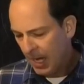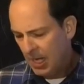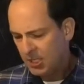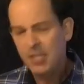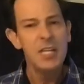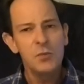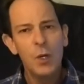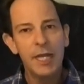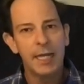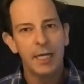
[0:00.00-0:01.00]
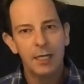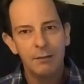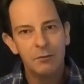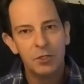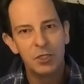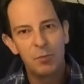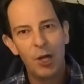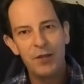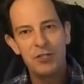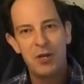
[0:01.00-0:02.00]
So this week,
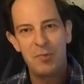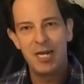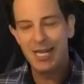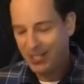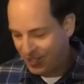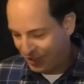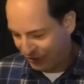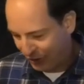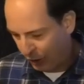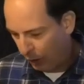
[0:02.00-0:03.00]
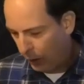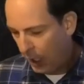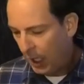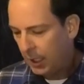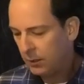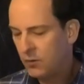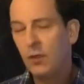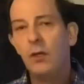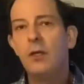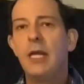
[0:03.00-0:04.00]
despite the trepidation at school, it
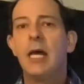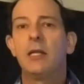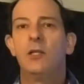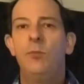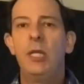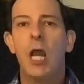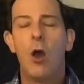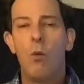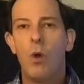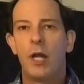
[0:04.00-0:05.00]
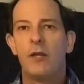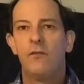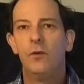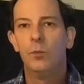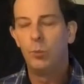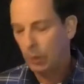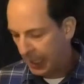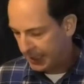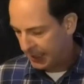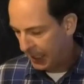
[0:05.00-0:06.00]
turned out to be a wonderful
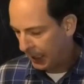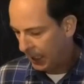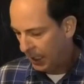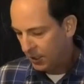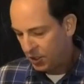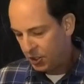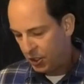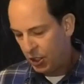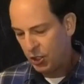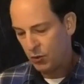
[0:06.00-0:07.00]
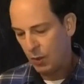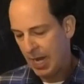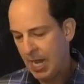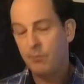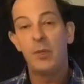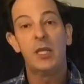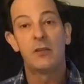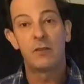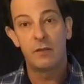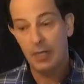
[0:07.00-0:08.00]
blessing. Students were happy,
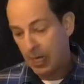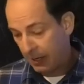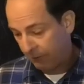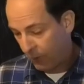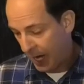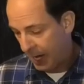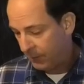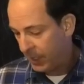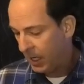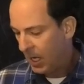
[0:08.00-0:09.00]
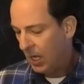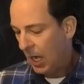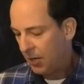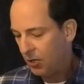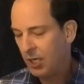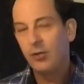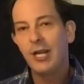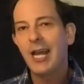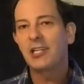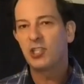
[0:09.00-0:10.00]
staff were happy, and I could
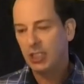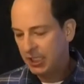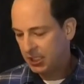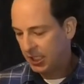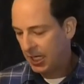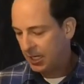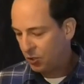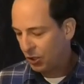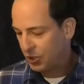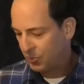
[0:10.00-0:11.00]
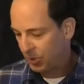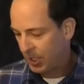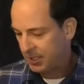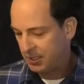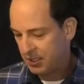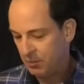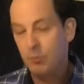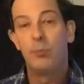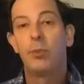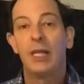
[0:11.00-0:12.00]
actually see God's presence
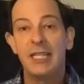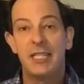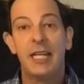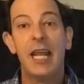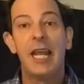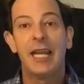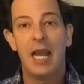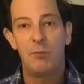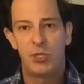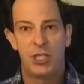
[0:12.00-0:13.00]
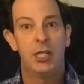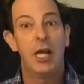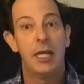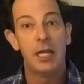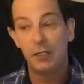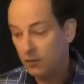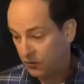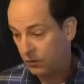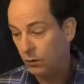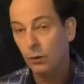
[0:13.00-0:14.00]
and blessing encapsulating the
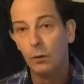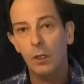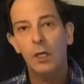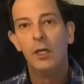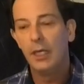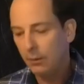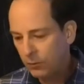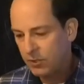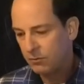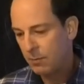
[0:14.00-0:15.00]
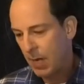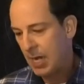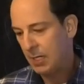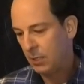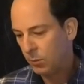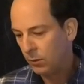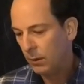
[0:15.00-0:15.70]
school. It was remarkable.